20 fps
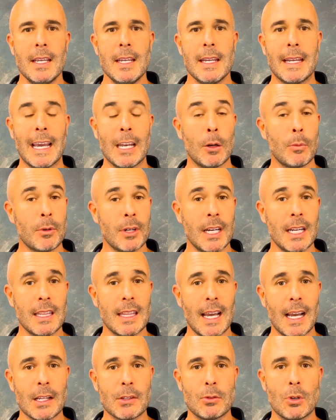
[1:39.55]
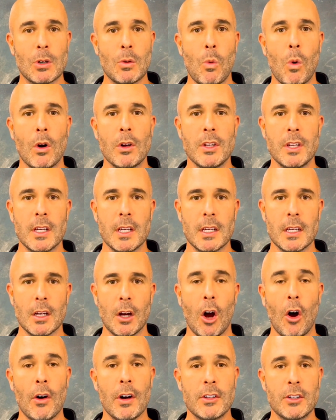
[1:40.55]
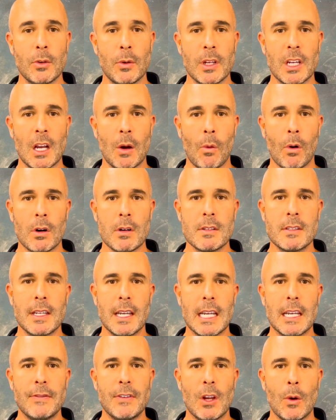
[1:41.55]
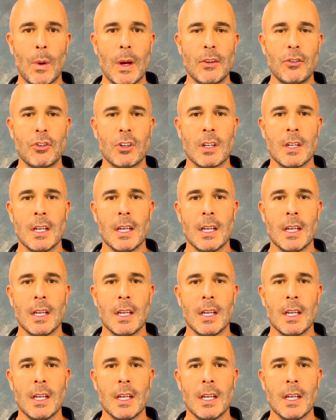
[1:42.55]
You can upgrade that to a one year or a two year warranty if you wish,